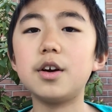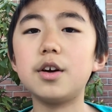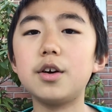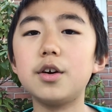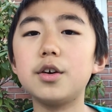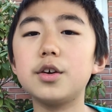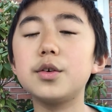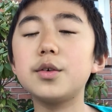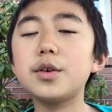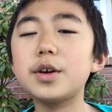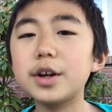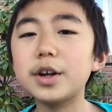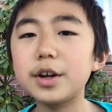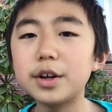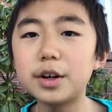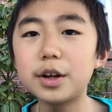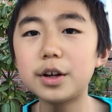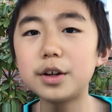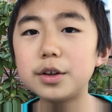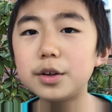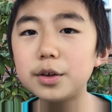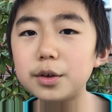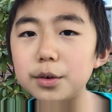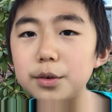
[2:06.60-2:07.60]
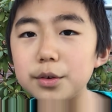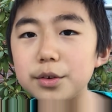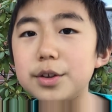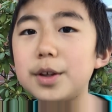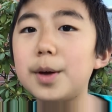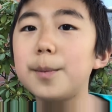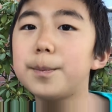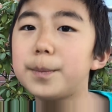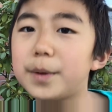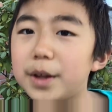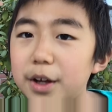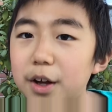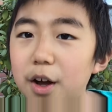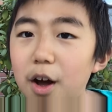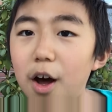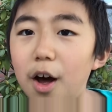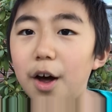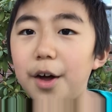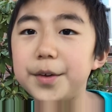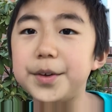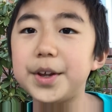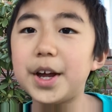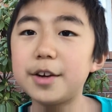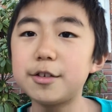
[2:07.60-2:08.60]
you can use something
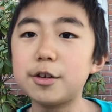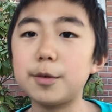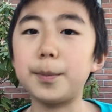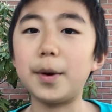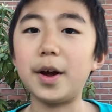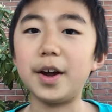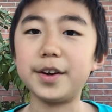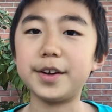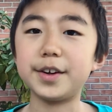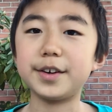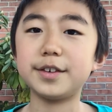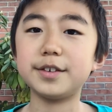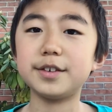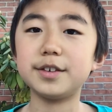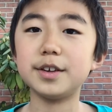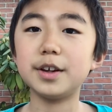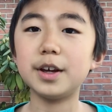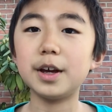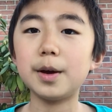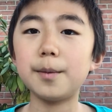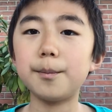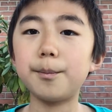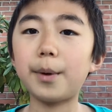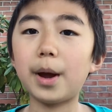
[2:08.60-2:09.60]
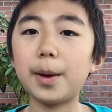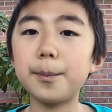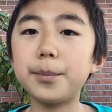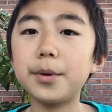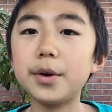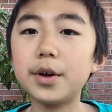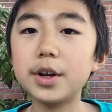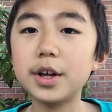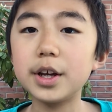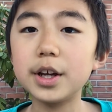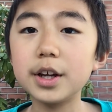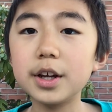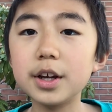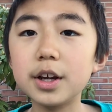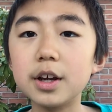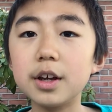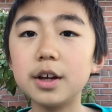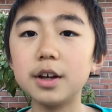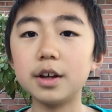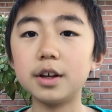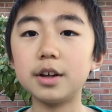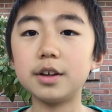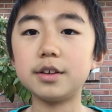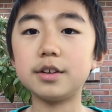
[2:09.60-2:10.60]
called hydroponics by putting
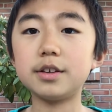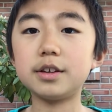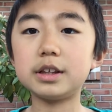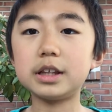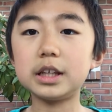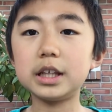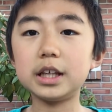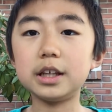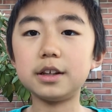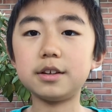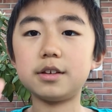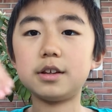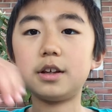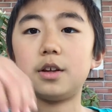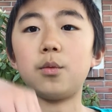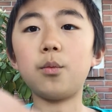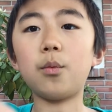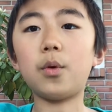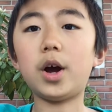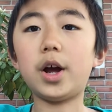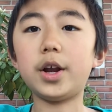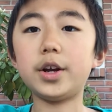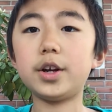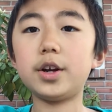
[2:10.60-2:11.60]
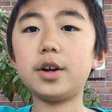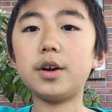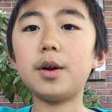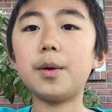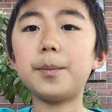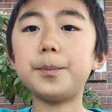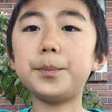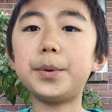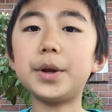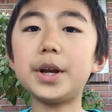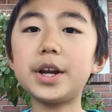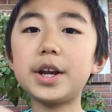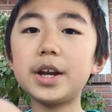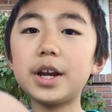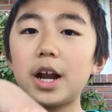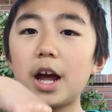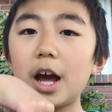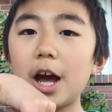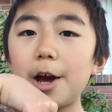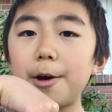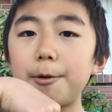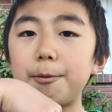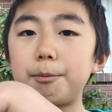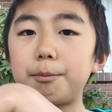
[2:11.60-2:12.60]
seeds in water, but
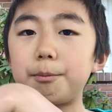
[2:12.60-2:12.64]
not